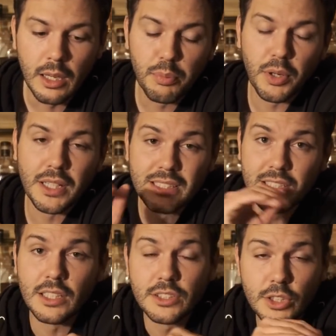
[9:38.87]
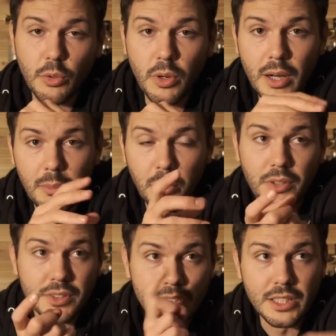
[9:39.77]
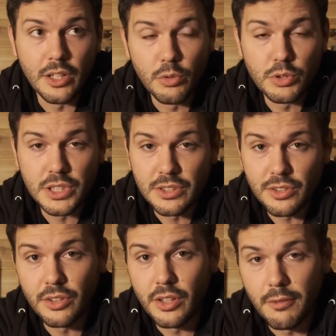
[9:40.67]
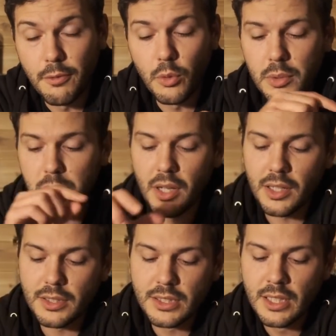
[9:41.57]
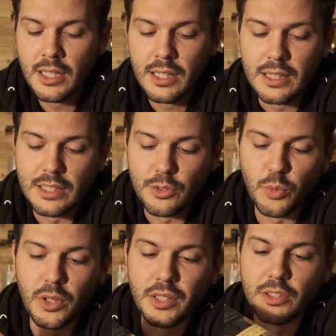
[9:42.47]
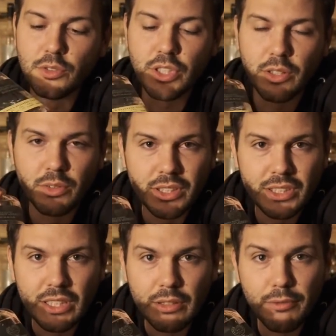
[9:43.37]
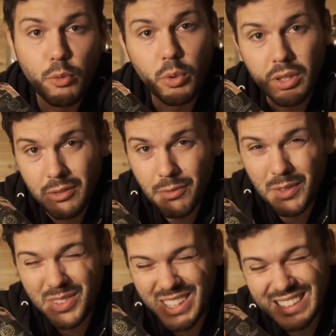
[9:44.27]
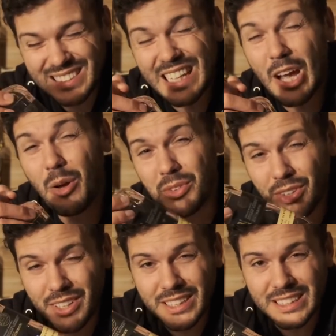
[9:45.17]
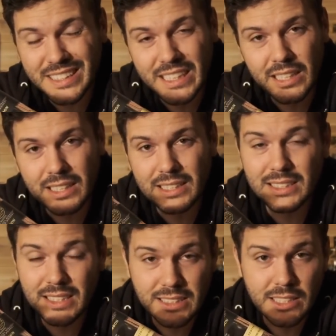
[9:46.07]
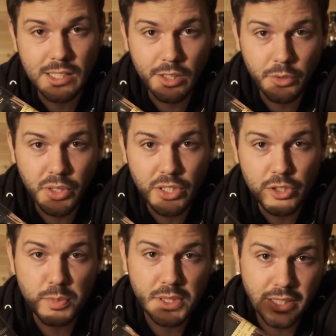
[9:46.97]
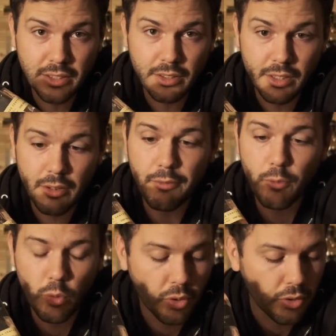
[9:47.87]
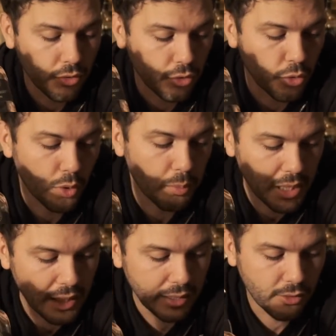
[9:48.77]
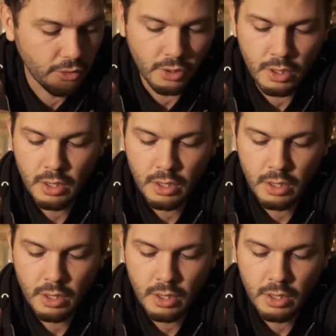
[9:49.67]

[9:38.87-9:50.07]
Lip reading: Price does go up, whereas the OG is $30 to $40. This one you generally see $40 to $50. Now I'm starting to see it in the $60 range, particularly for store picks.